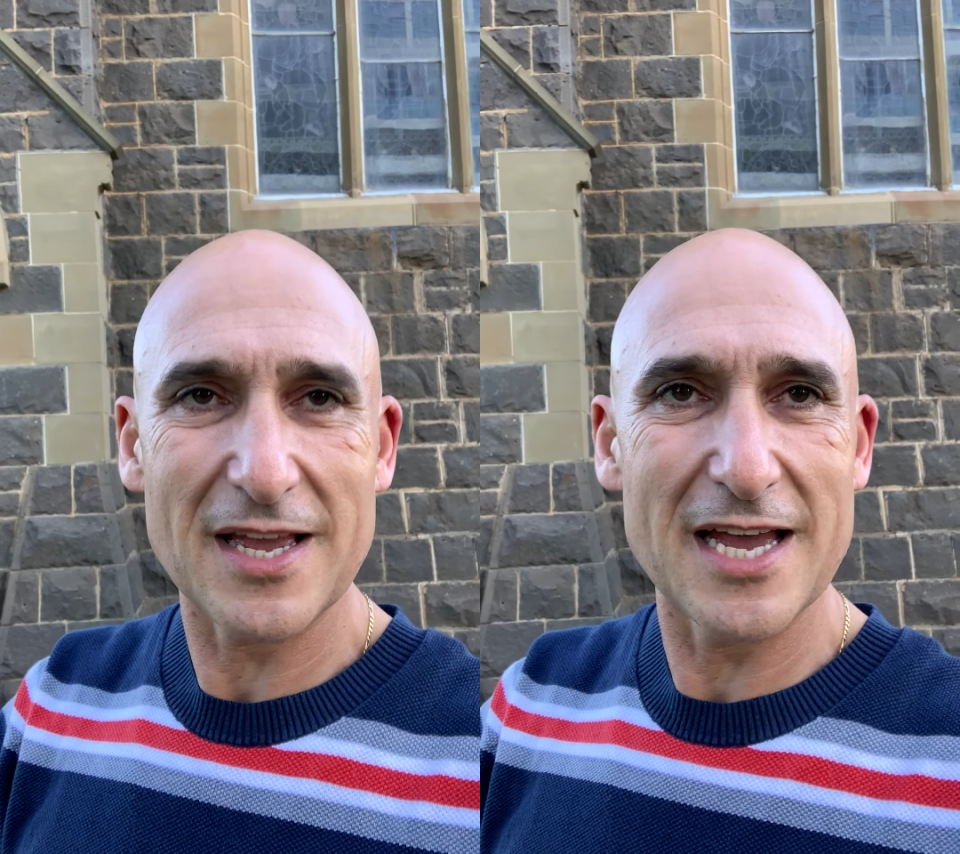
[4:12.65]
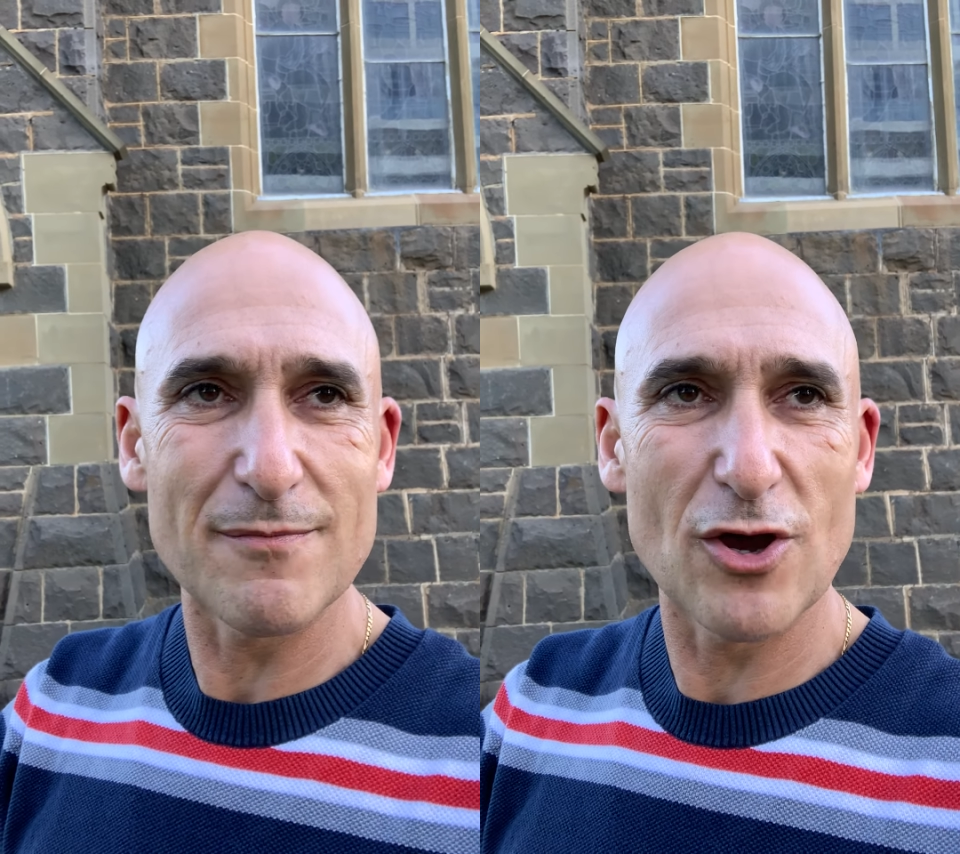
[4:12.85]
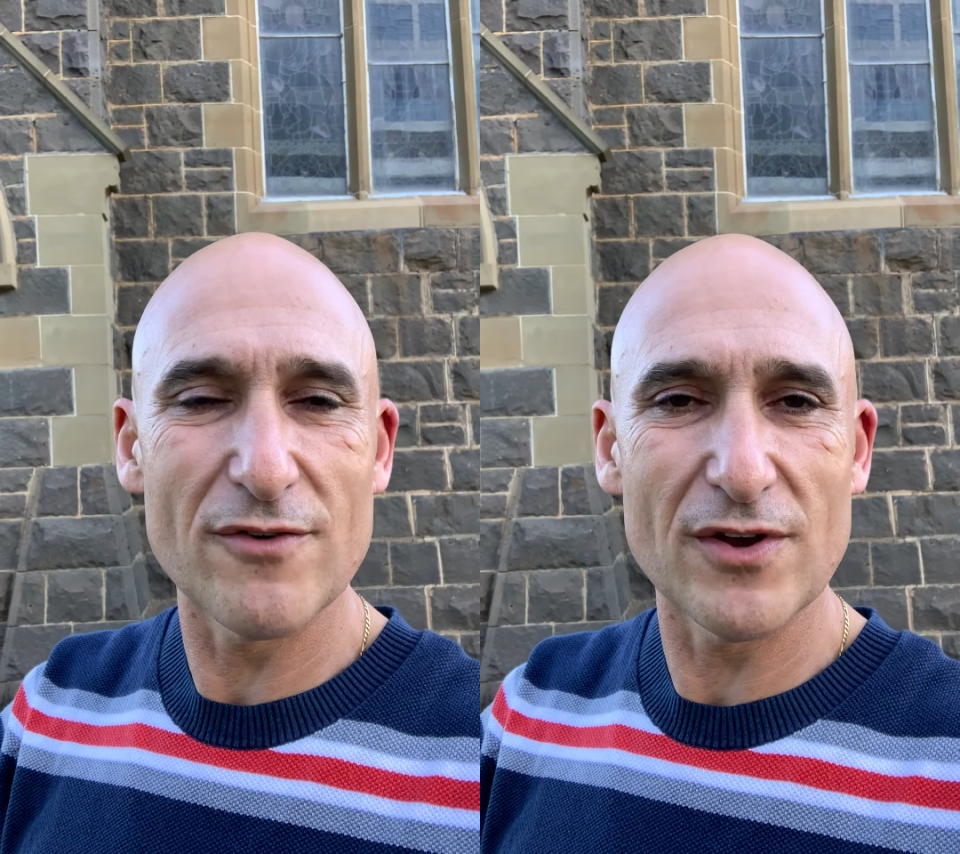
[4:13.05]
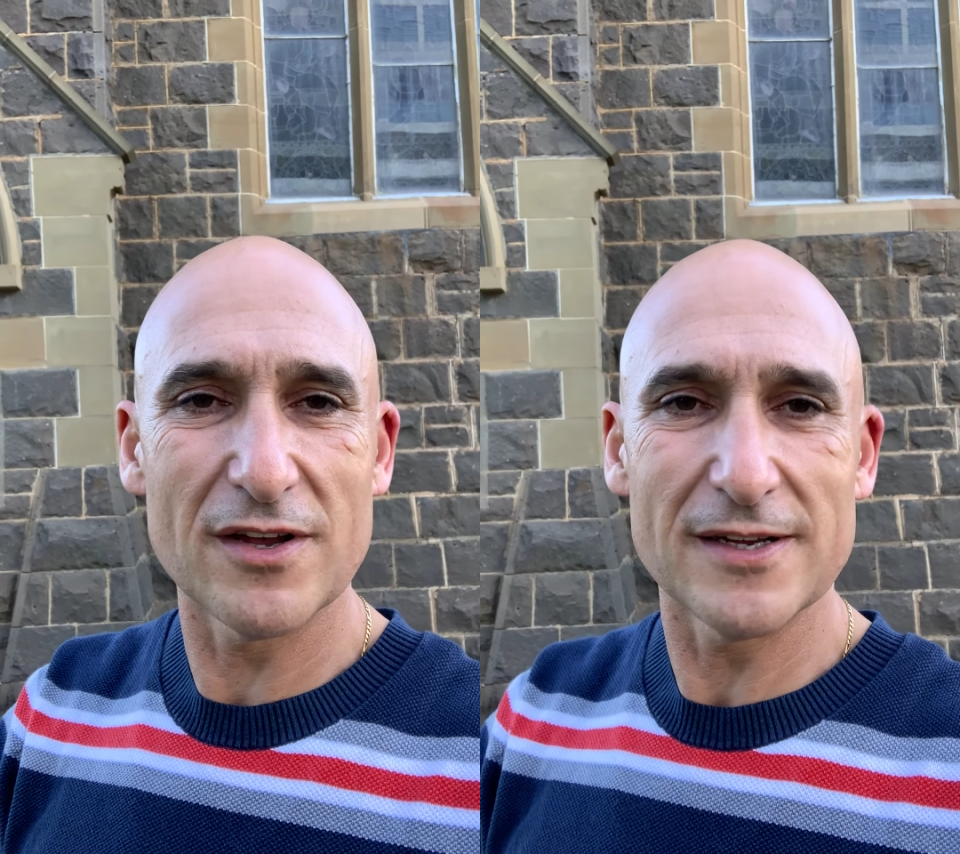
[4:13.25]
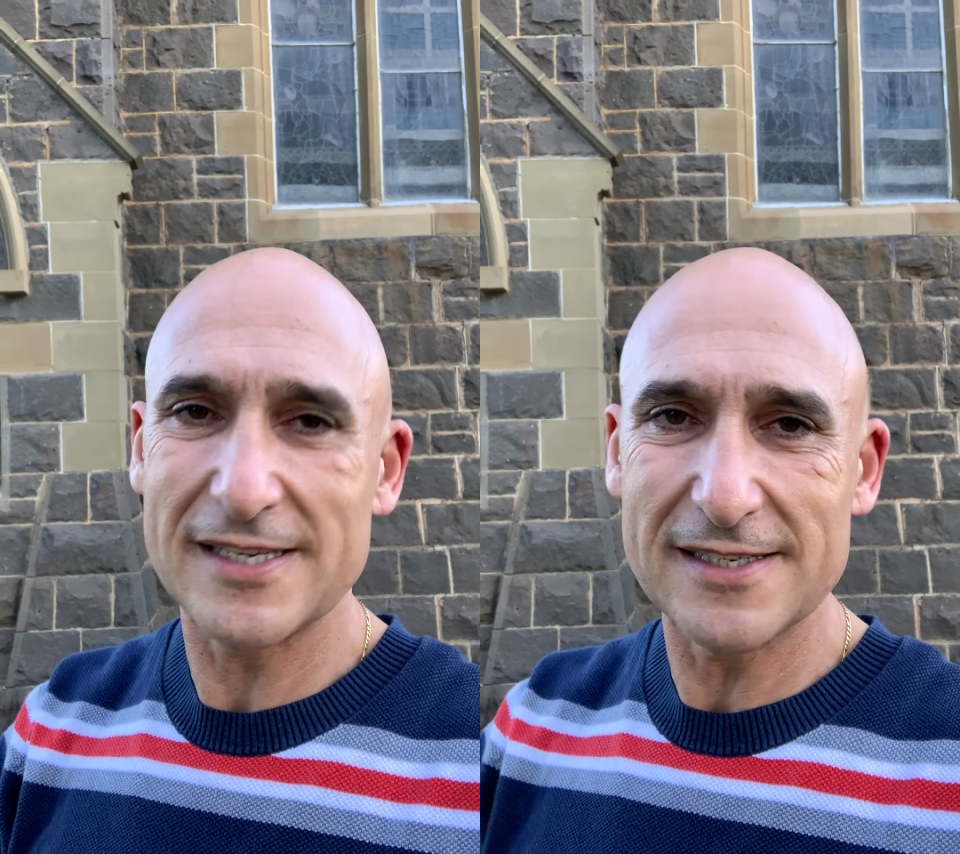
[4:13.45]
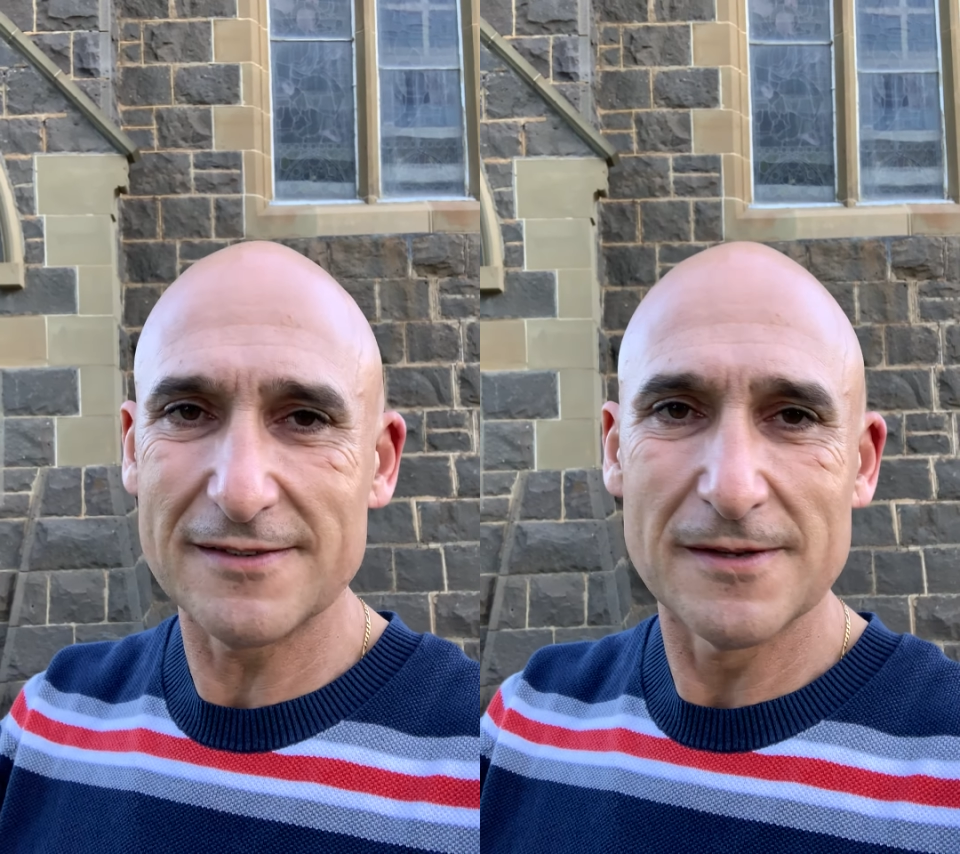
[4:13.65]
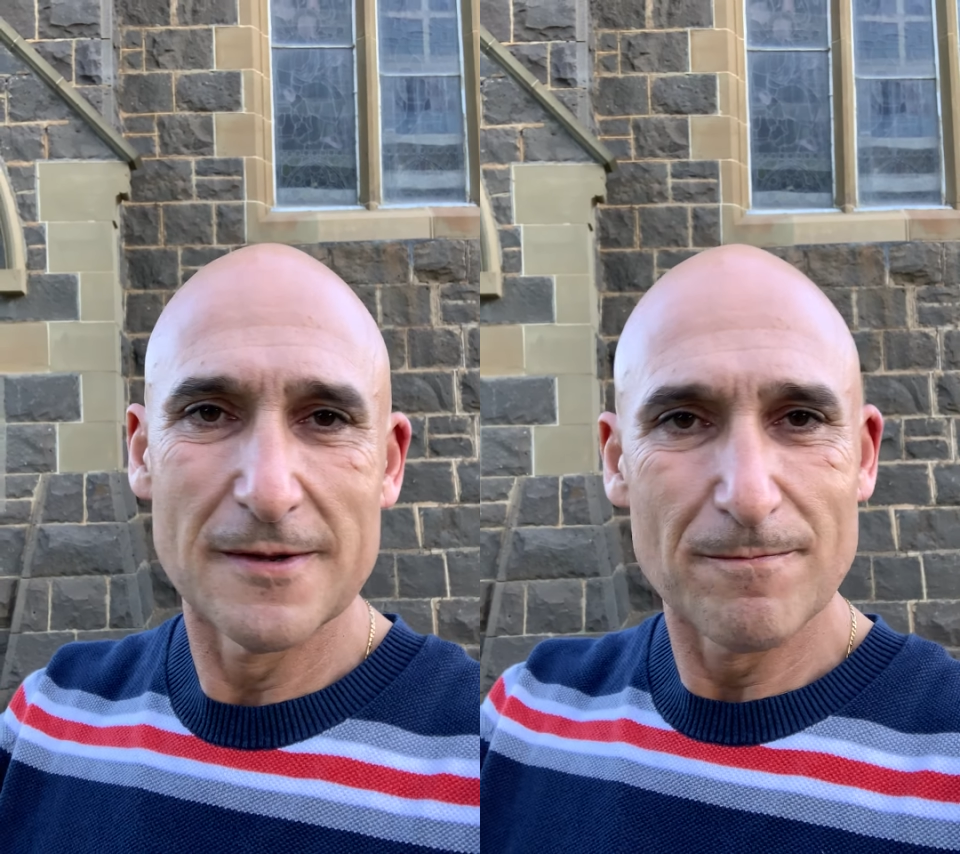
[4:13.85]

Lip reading: came over in